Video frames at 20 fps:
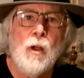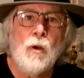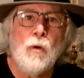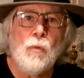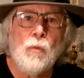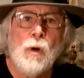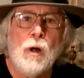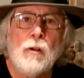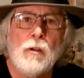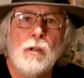
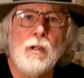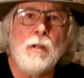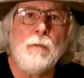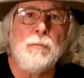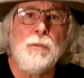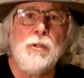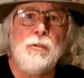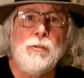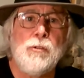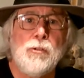Welcome,
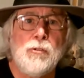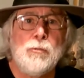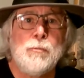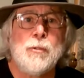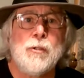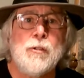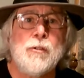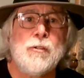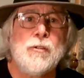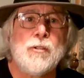
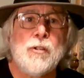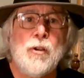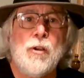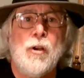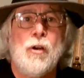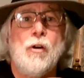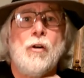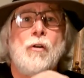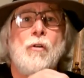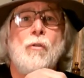YouTubers.
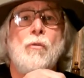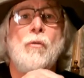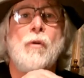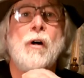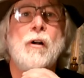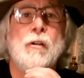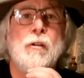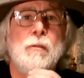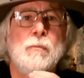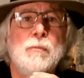
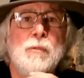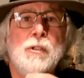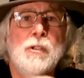Welcome